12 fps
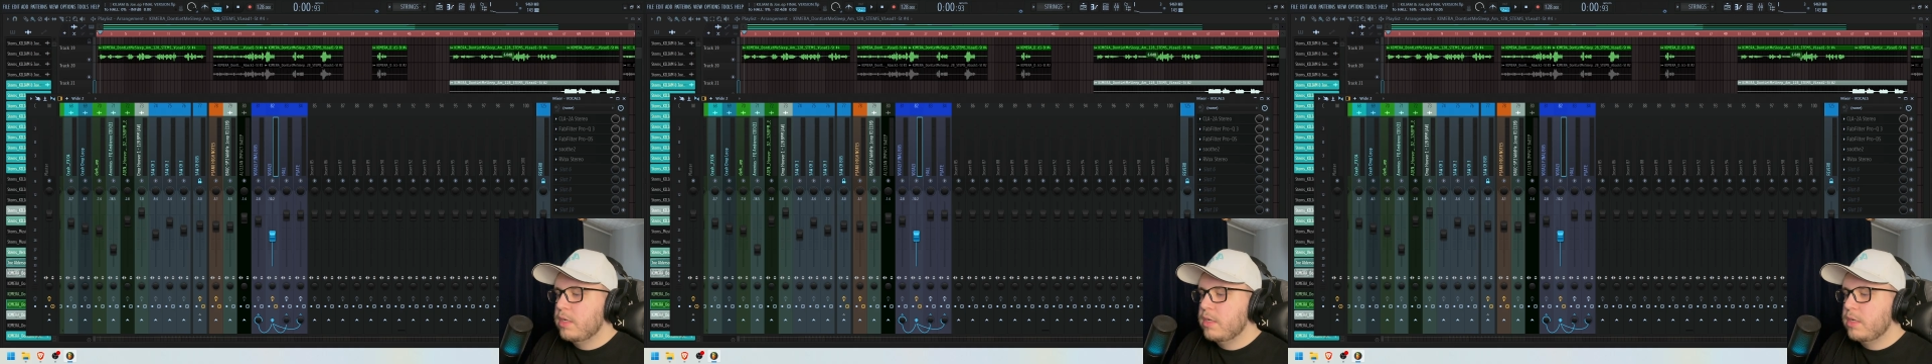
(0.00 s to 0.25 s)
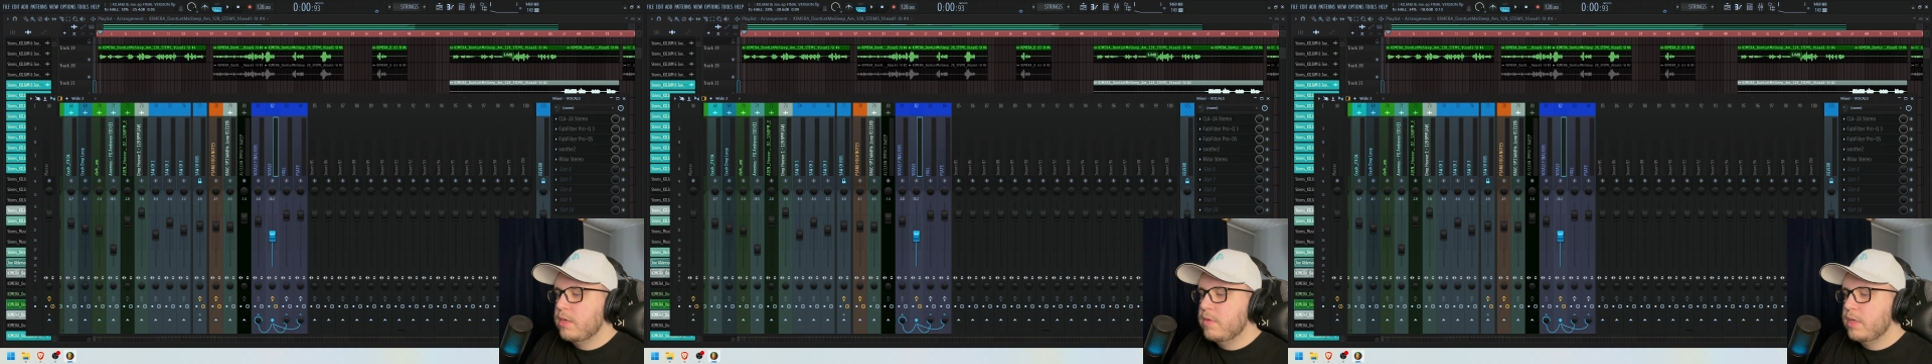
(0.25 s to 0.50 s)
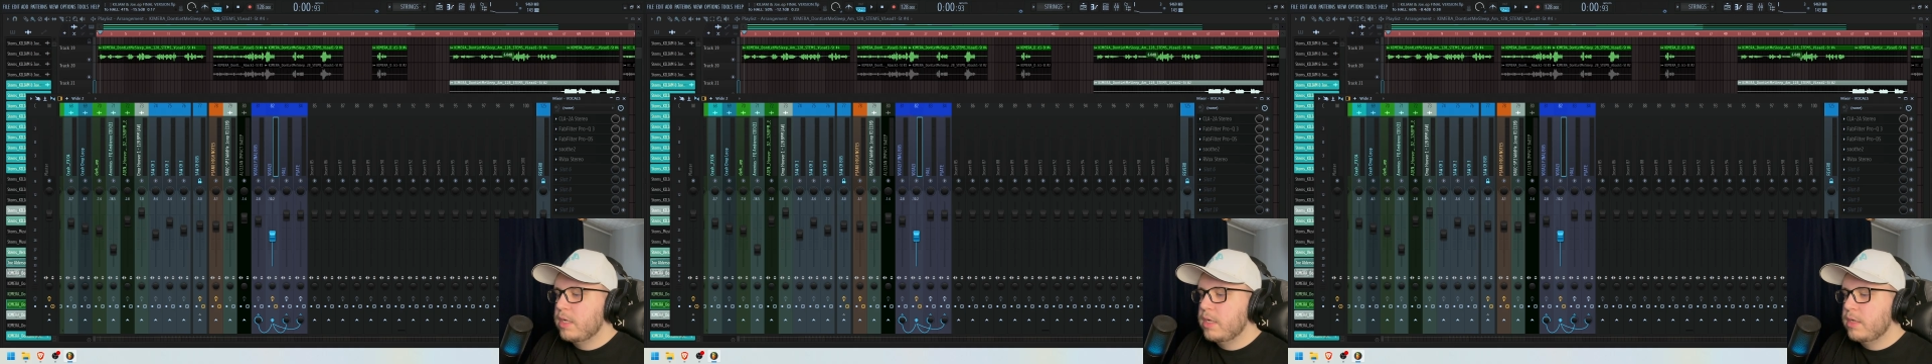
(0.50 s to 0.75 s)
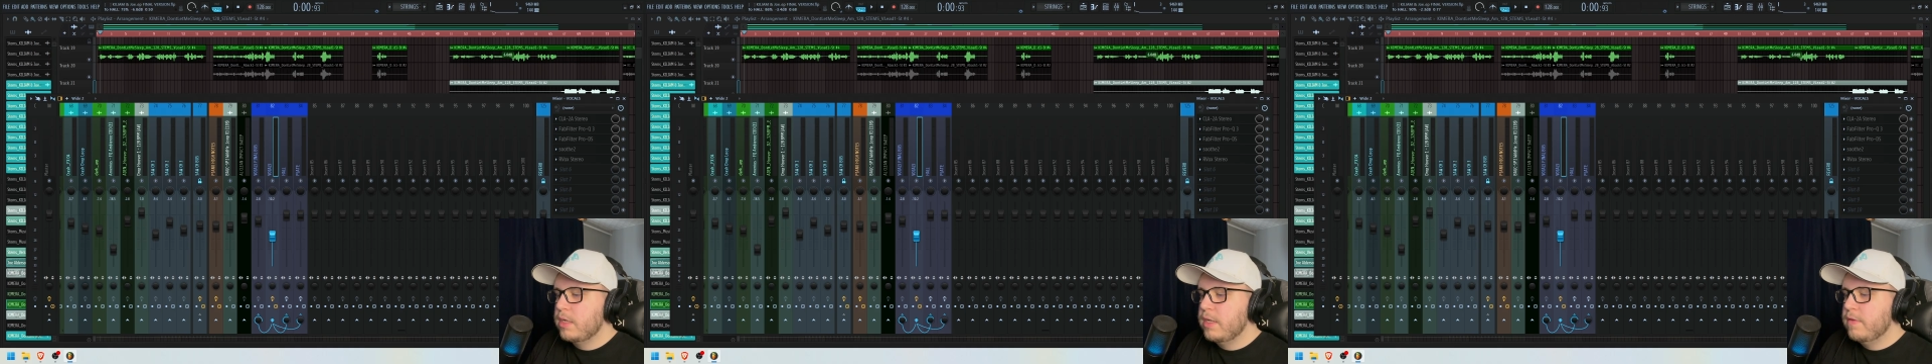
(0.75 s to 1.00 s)
and now I
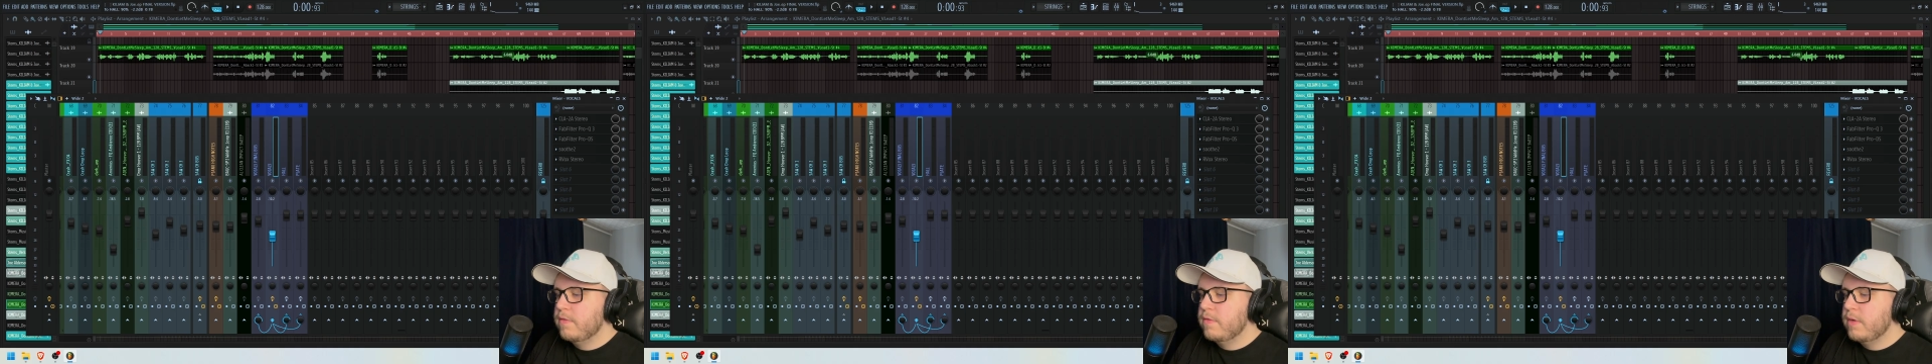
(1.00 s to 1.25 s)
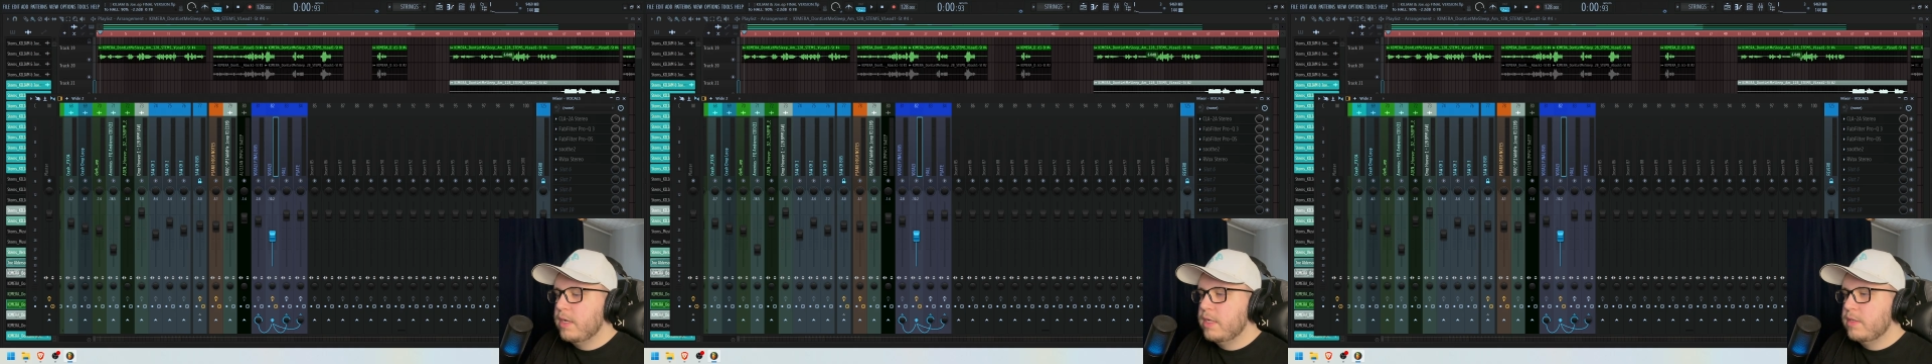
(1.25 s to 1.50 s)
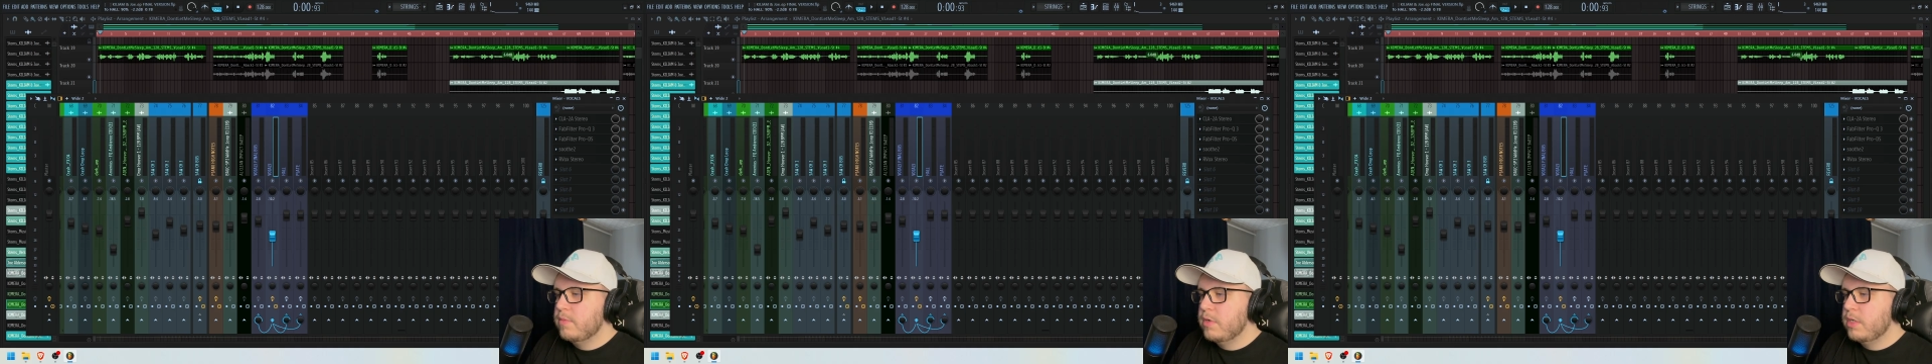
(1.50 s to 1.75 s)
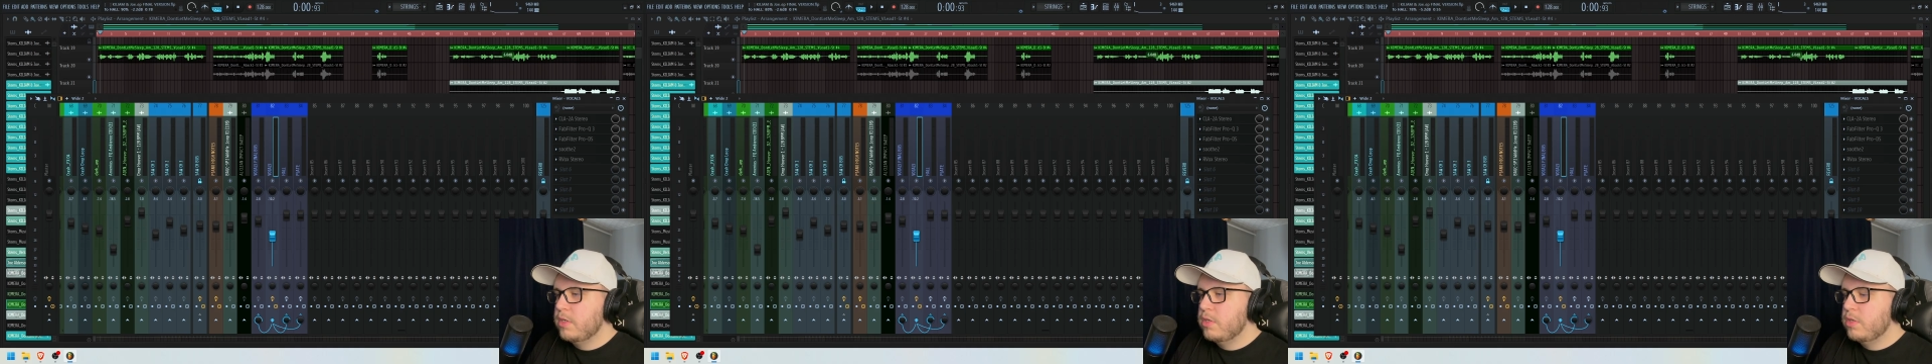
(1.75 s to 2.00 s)
can give as
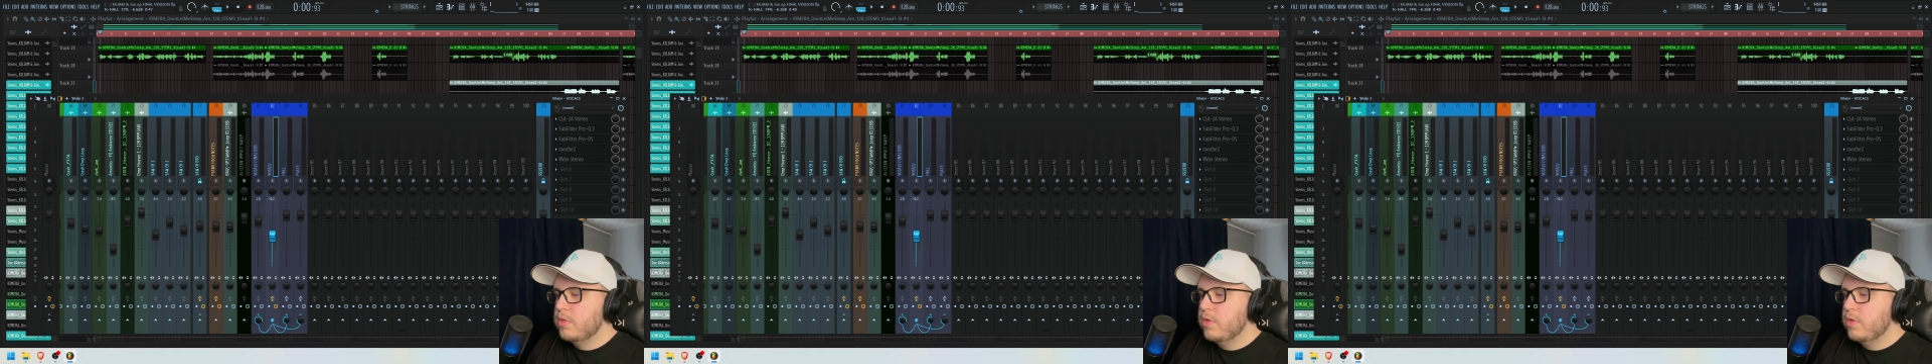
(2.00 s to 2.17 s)
much